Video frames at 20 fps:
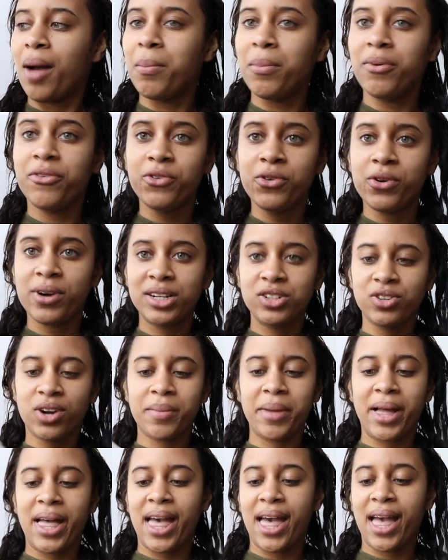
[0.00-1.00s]
Before I dry
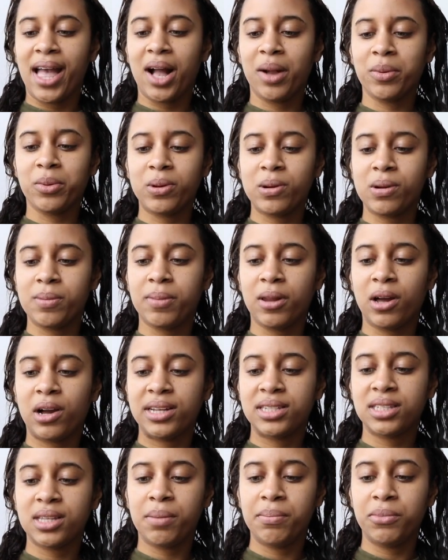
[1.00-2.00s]
my hair, I'm going to
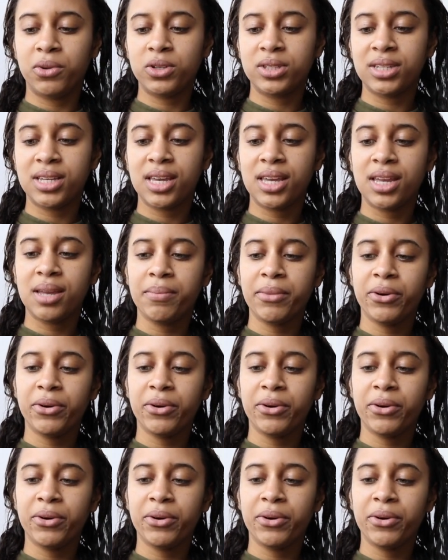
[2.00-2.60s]
apply some Aussie